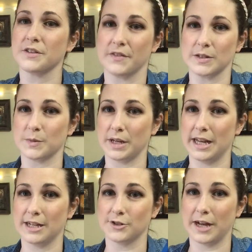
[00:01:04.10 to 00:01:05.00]
the first one,
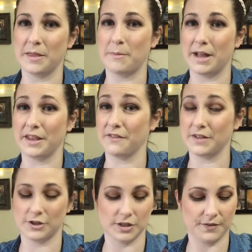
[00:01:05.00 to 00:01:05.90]
he had tried them on, they
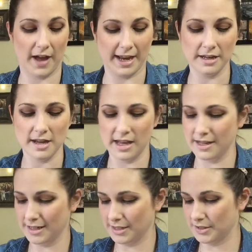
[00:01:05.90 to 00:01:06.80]
fit just fine.
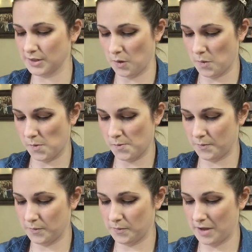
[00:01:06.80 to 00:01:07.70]
So
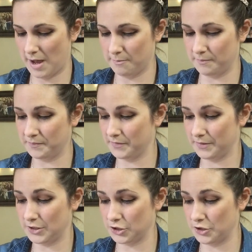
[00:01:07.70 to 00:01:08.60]

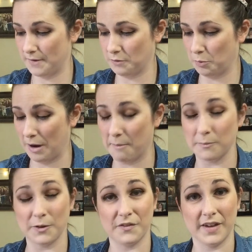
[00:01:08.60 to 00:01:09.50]
shouldn't have no
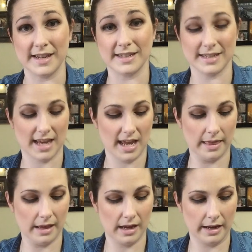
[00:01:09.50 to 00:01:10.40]
problem with fit.
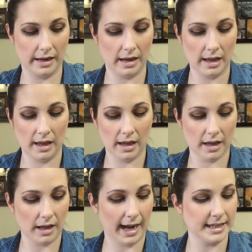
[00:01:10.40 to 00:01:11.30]
And then
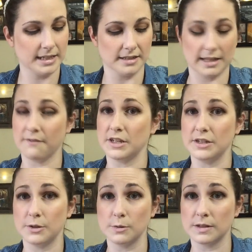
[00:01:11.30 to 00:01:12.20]
I did a
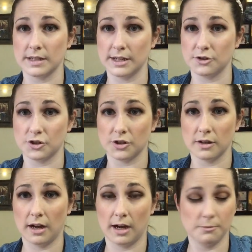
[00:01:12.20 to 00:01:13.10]
72 stitch
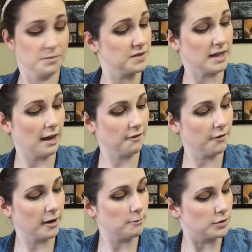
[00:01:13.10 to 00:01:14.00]
sock
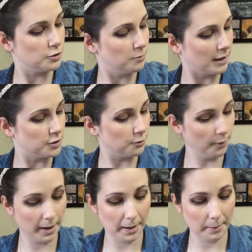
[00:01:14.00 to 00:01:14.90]
for him, a 2x2
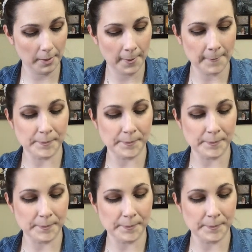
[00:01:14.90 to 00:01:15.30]
rib.